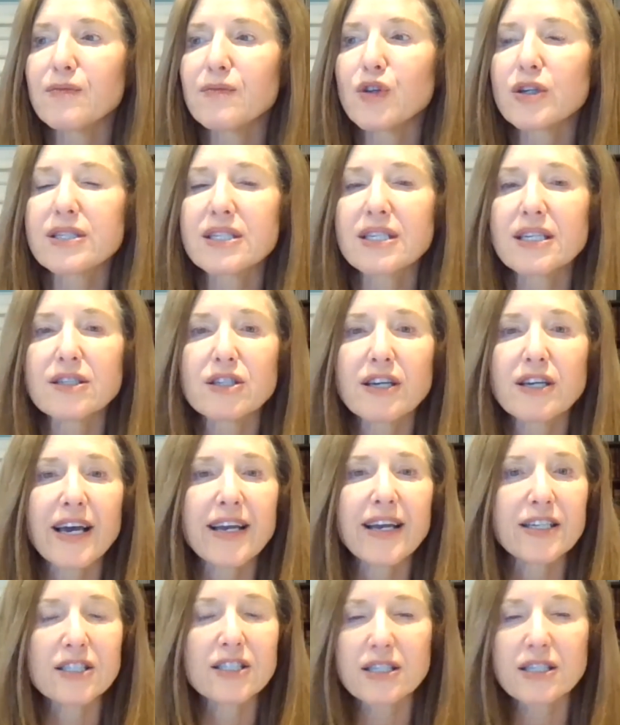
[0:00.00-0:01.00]
looks into
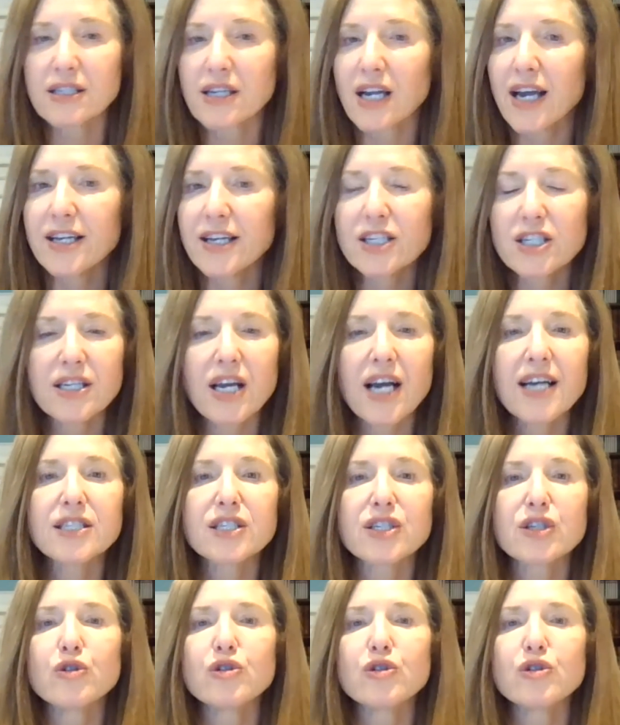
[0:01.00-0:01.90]
any kind of design